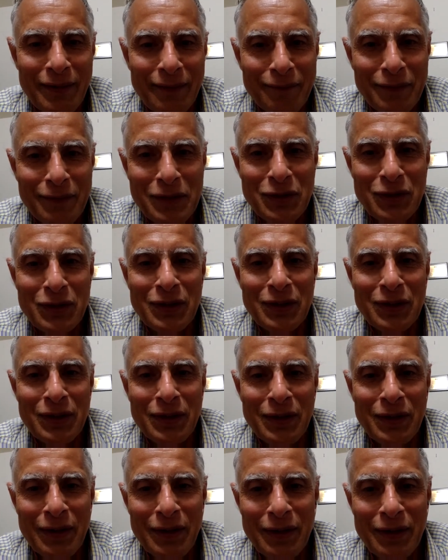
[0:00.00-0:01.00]
which is
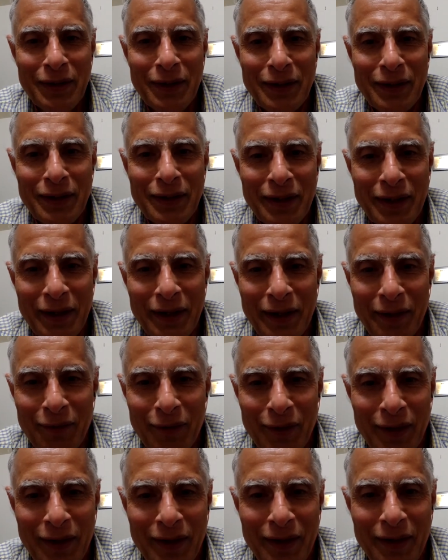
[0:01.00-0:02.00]
at the high
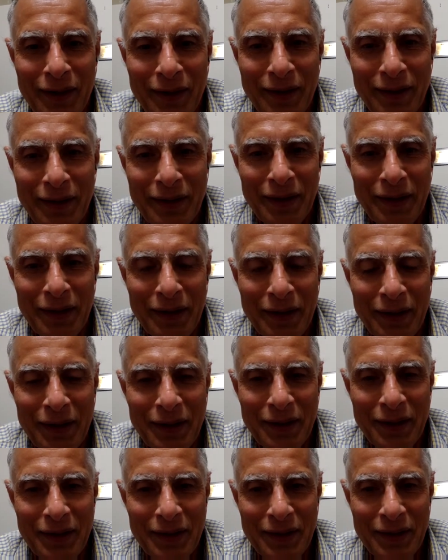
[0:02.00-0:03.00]
level. Yeah,
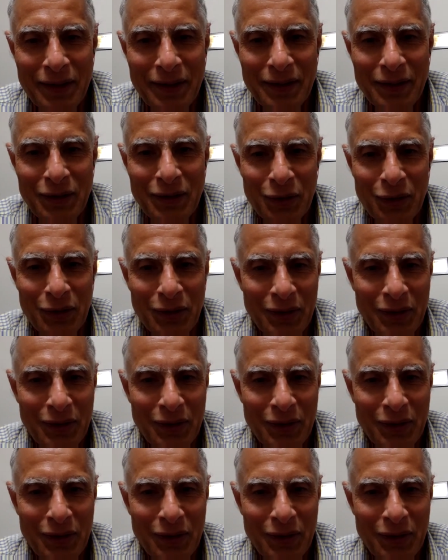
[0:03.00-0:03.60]
sure.